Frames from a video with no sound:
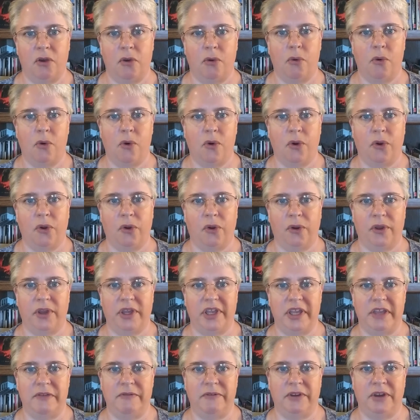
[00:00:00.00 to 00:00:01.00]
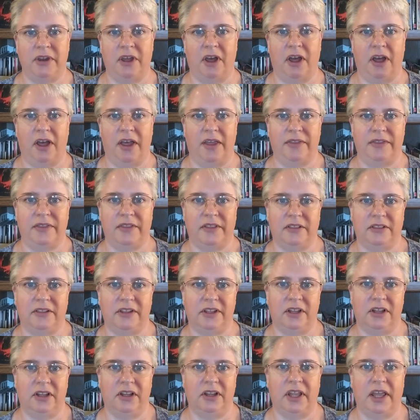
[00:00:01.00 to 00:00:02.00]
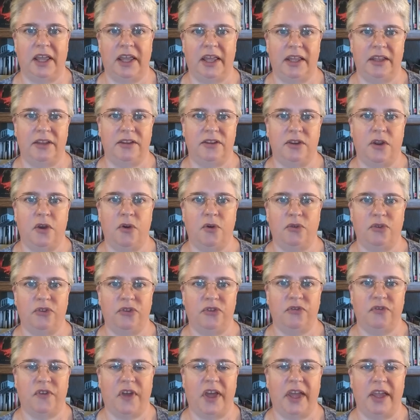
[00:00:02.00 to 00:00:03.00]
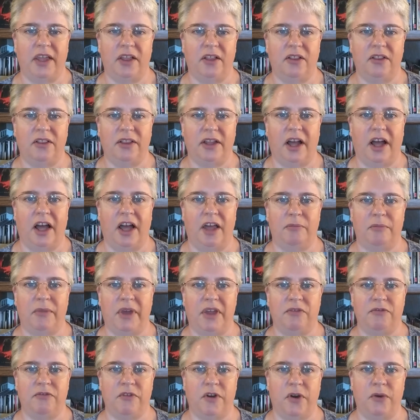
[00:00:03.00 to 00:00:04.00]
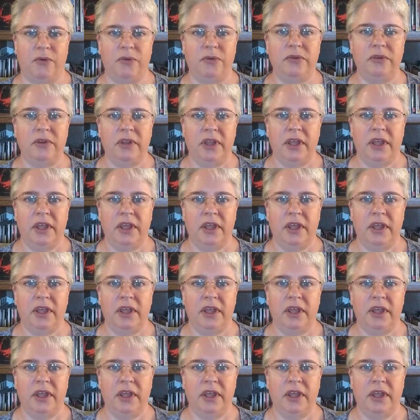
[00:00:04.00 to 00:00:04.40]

or even on the little notes file on my phone.